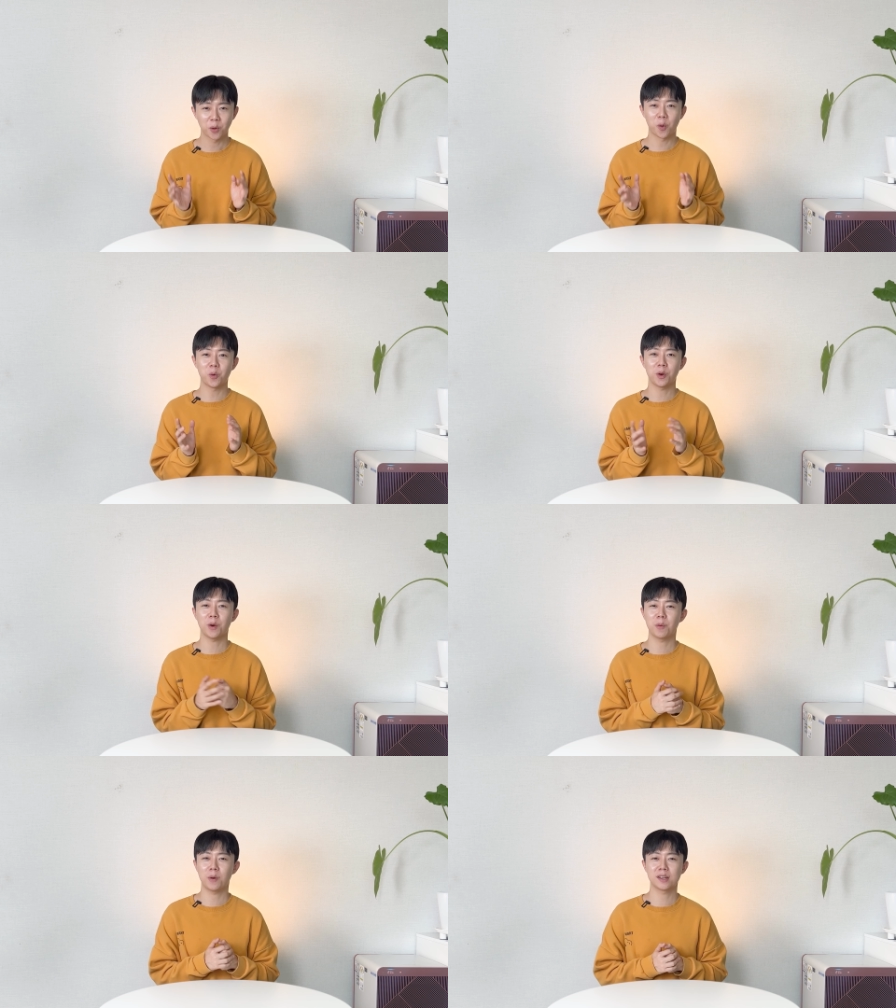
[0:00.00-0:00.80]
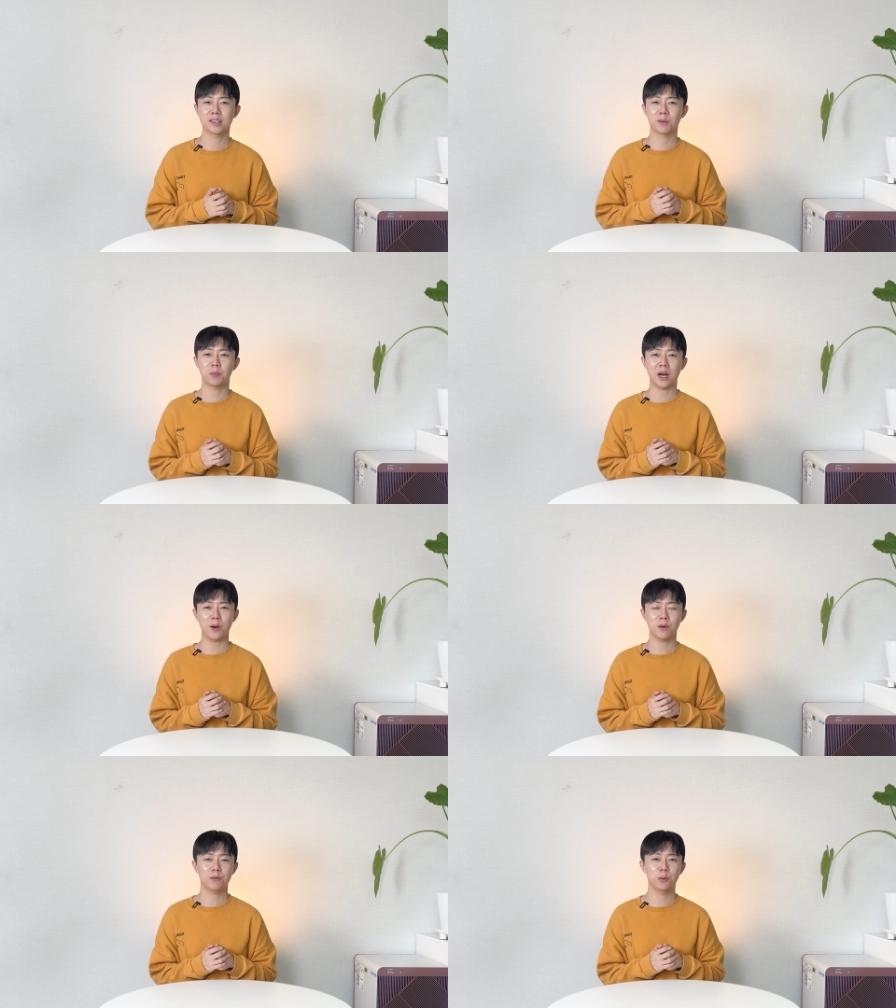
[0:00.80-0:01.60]
Goryeo was a
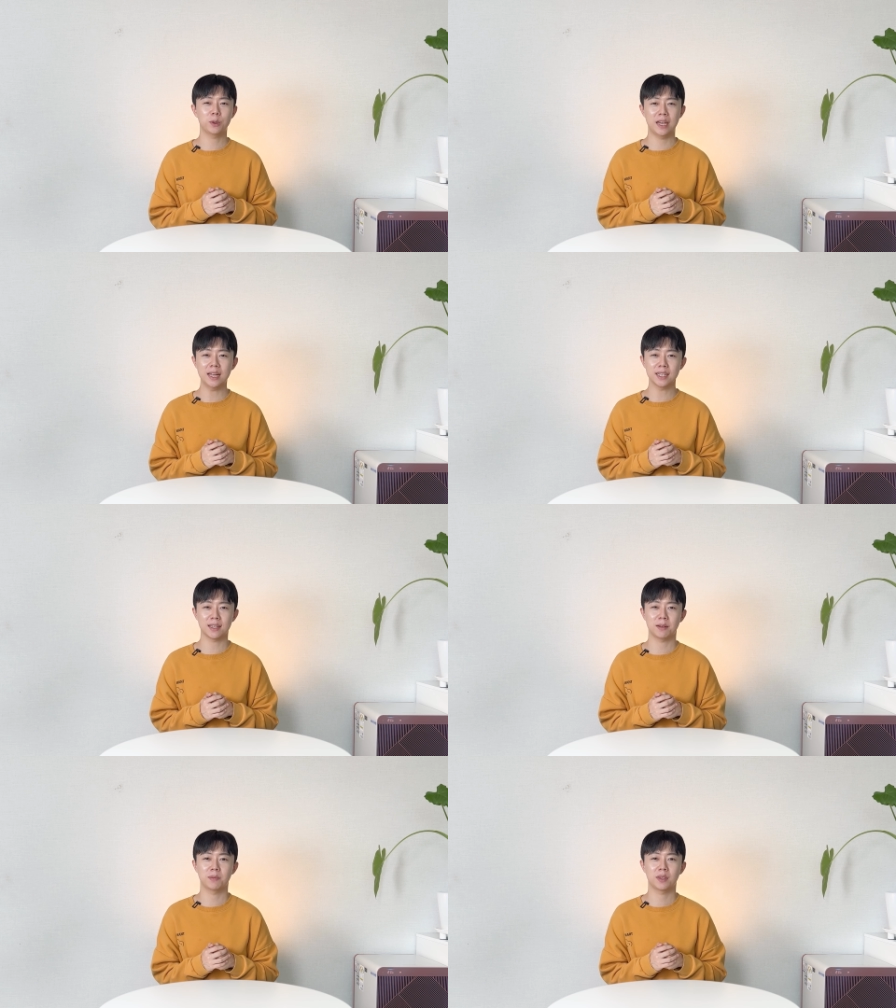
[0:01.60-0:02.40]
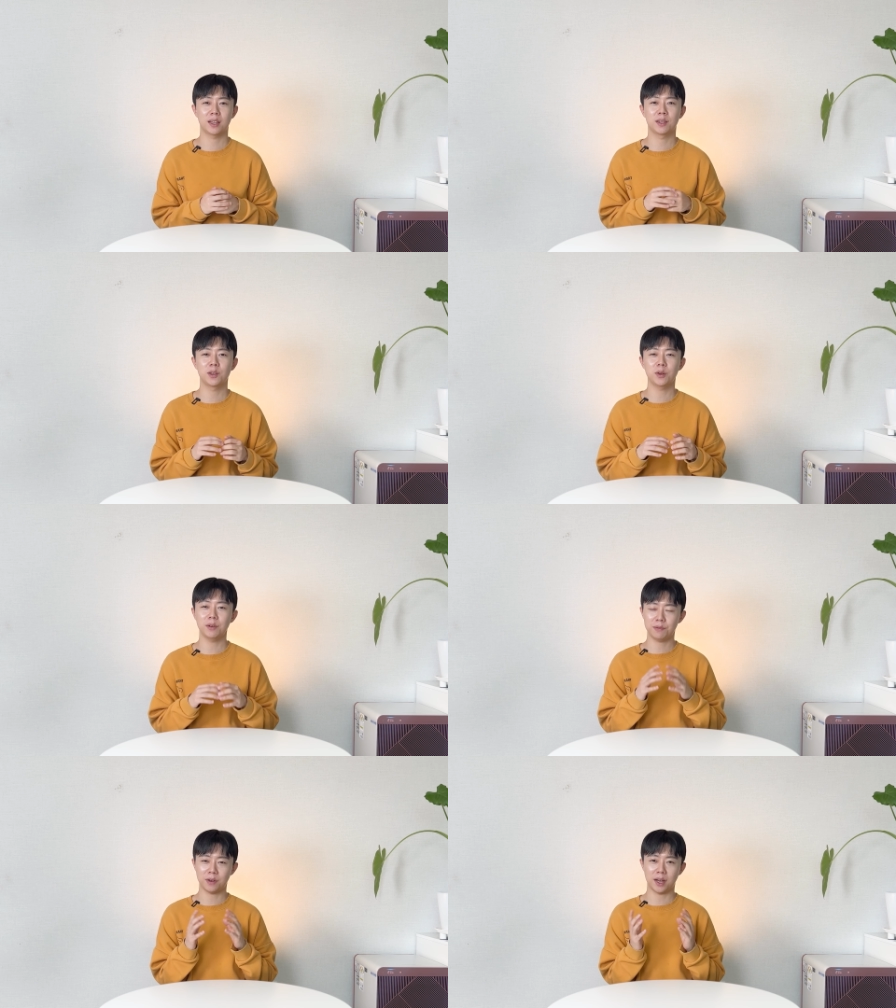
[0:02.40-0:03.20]
powerful kingdom that
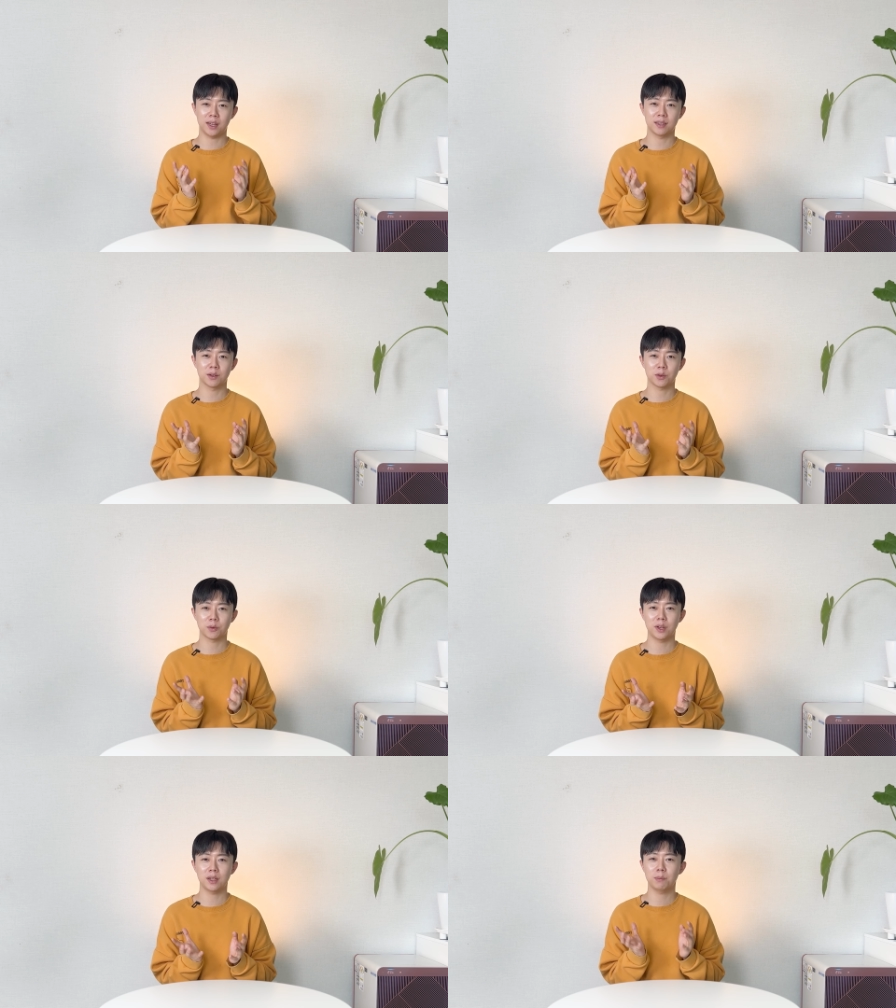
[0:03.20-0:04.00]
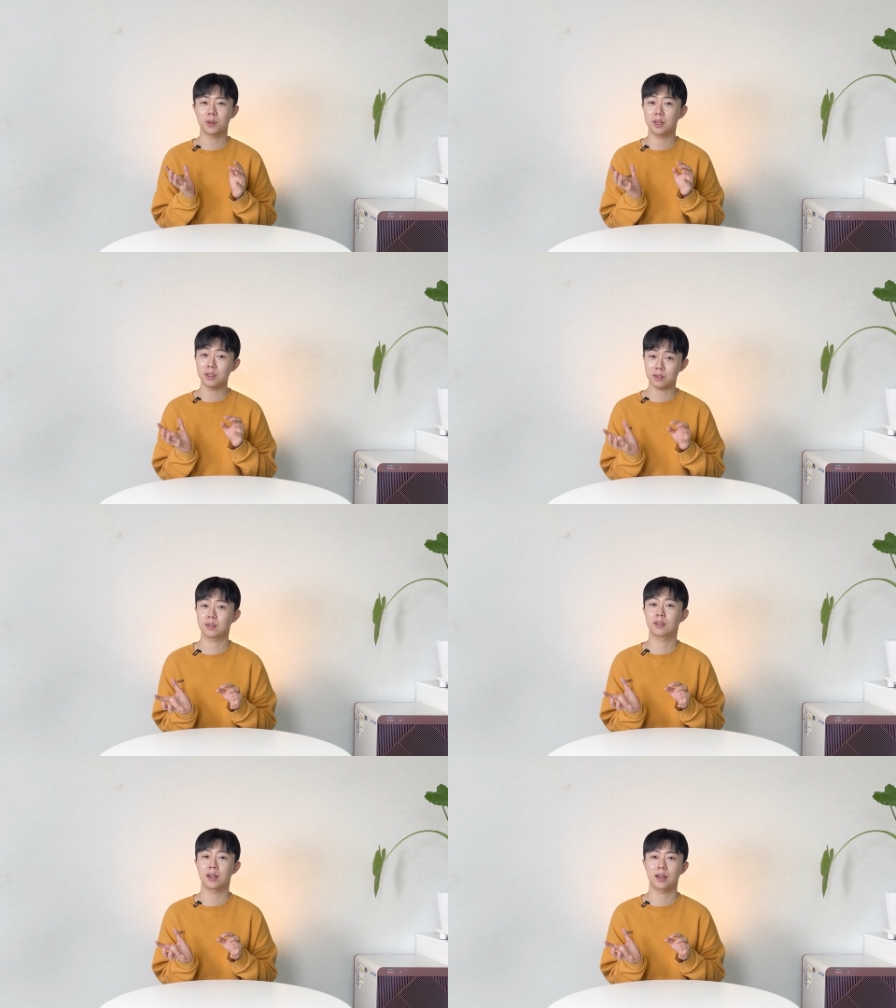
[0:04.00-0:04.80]
unified the Korean
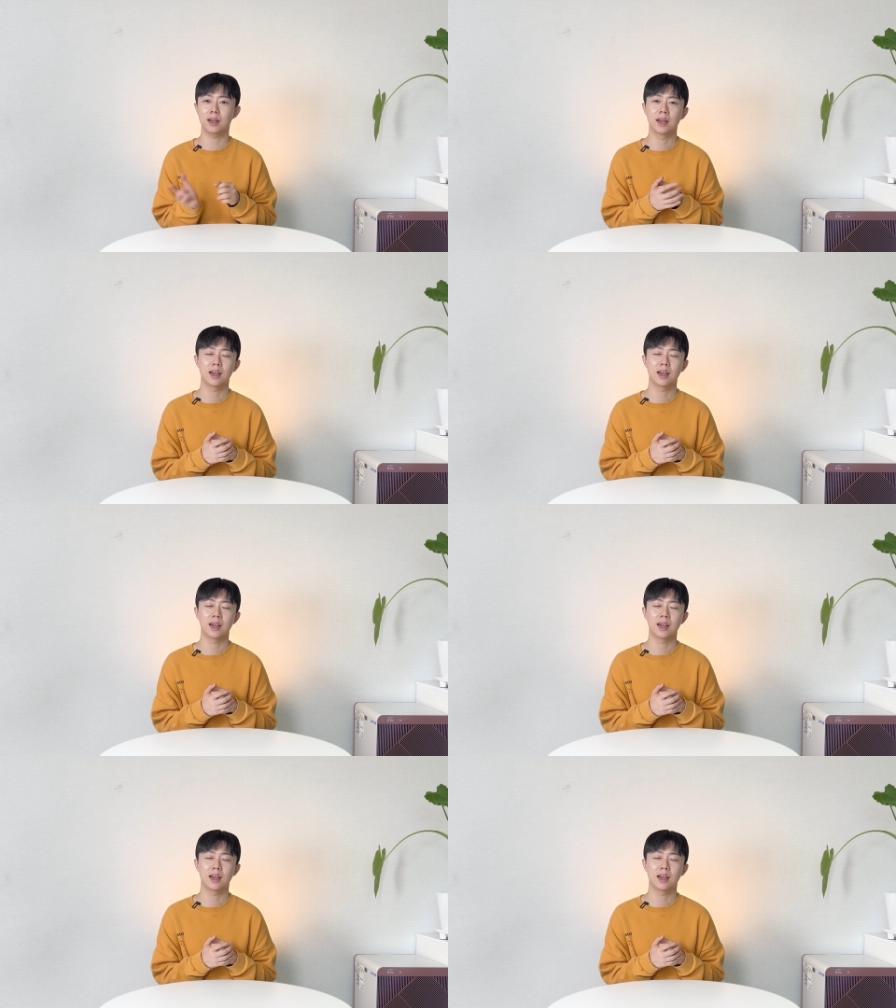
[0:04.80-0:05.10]
peninsula